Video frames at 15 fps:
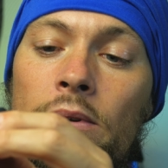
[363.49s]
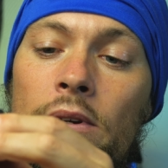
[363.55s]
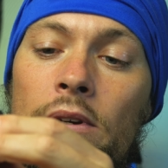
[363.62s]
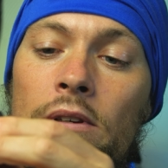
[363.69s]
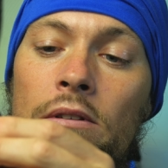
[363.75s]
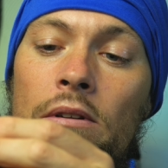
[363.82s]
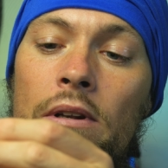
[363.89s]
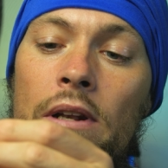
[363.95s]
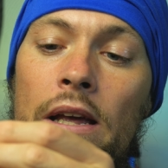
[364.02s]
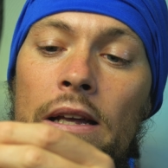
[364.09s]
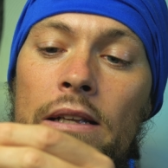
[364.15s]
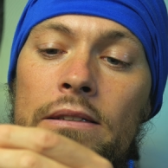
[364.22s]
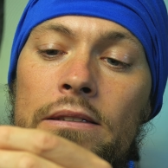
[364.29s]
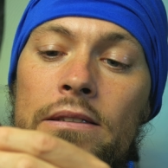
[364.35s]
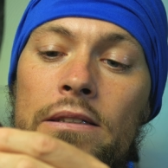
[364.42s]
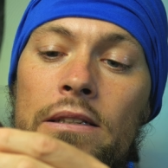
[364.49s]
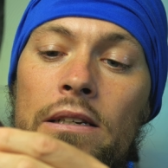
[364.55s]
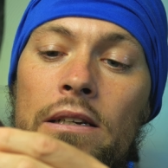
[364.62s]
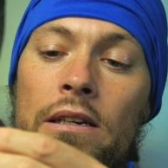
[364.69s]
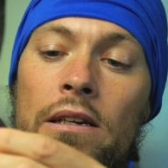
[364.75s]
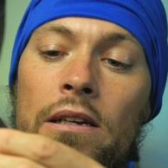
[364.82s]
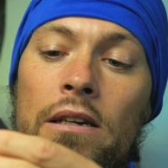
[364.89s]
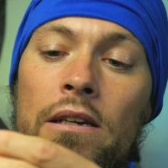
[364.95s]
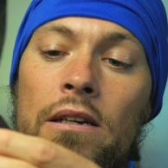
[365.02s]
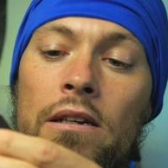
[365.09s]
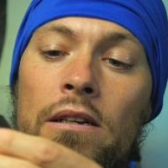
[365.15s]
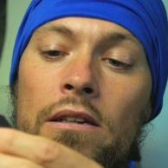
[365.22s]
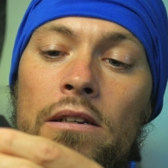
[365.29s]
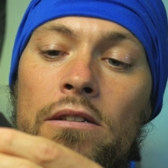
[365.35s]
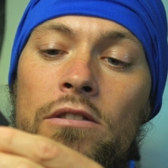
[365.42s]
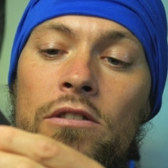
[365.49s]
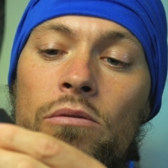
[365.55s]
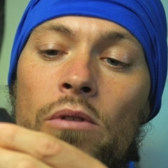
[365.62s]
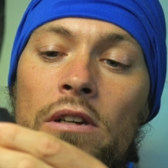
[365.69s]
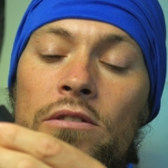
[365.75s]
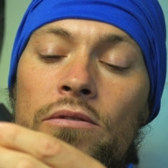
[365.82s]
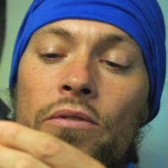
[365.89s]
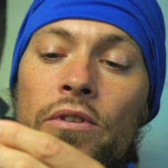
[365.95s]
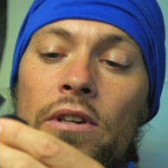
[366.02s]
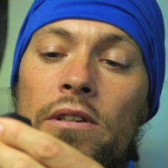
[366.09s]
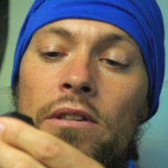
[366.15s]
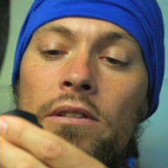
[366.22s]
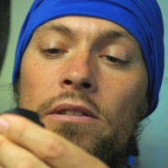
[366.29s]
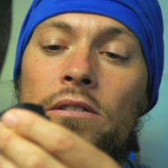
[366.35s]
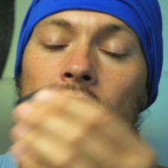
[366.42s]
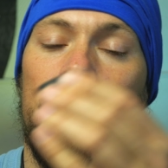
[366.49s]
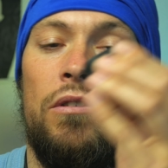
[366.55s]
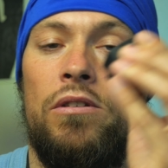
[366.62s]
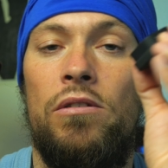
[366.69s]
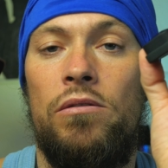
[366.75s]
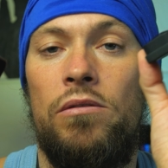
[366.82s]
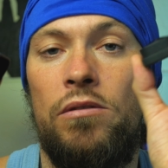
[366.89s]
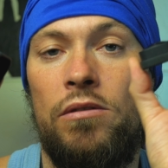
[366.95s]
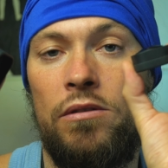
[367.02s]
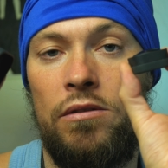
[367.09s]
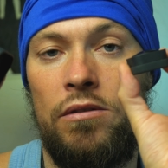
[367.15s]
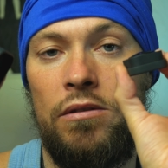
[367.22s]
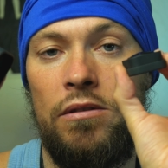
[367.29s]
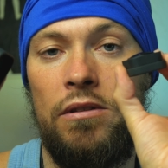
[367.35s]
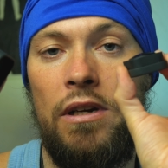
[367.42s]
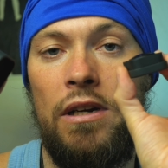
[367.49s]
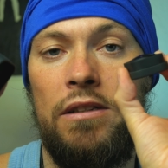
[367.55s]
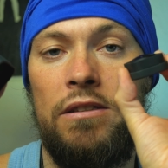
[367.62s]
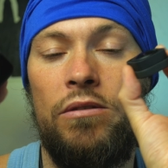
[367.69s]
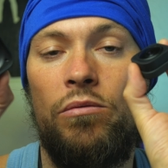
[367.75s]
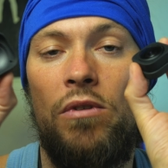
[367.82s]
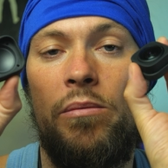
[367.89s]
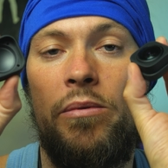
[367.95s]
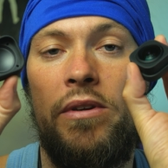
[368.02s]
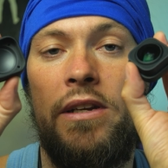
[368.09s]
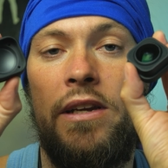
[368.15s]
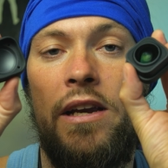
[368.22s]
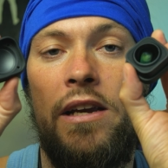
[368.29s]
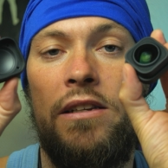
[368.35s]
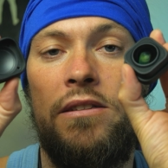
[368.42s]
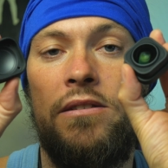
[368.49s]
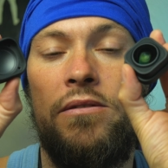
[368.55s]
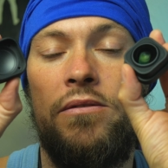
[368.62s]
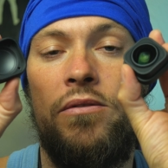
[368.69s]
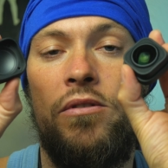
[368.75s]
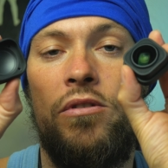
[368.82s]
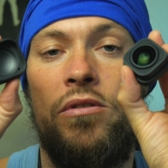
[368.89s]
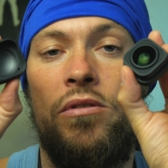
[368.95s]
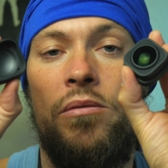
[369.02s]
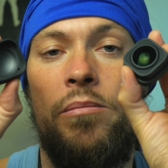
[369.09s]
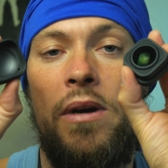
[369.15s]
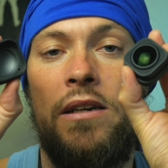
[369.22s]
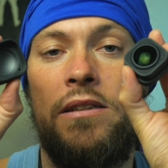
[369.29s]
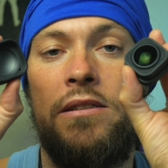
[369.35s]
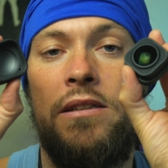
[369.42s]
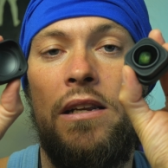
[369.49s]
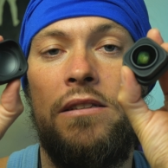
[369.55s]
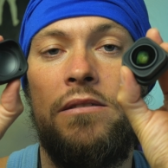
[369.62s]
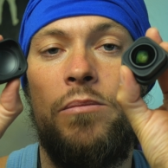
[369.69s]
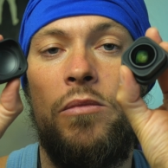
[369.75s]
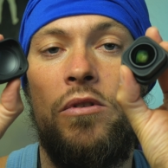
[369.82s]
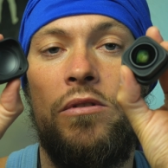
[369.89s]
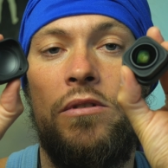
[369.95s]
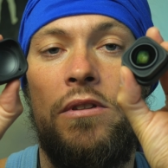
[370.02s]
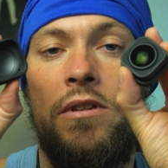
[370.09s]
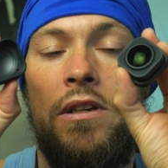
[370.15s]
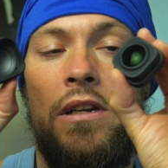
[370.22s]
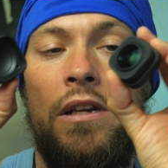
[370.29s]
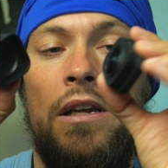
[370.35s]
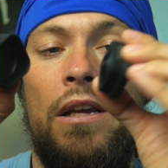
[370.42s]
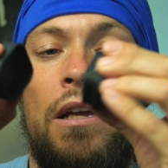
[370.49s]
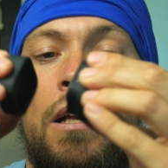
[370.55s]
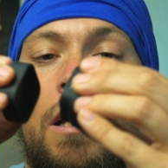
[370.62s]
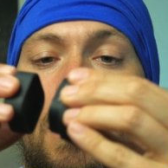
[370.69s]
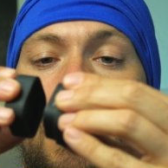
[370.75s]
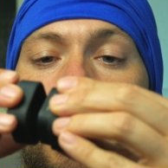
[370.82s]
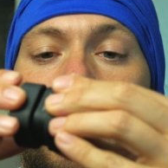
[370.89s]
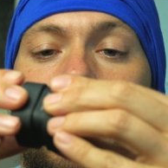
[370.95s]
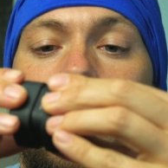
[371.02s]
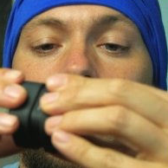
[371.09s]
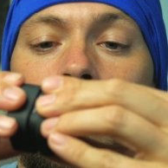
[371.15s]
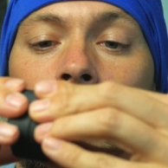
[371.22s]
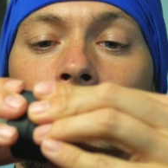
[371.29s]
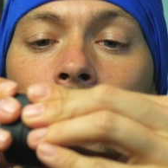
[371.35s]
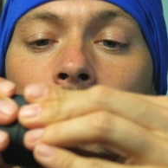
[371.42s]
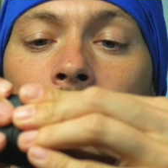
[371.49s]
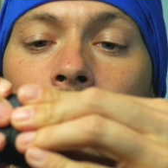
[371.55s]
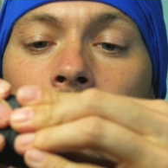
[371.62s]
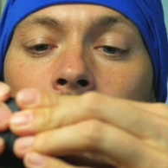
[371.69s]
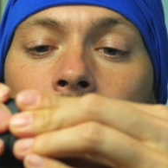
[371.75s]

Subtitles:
your lens scratch free. So nice rubbery case for your Max lens mod, and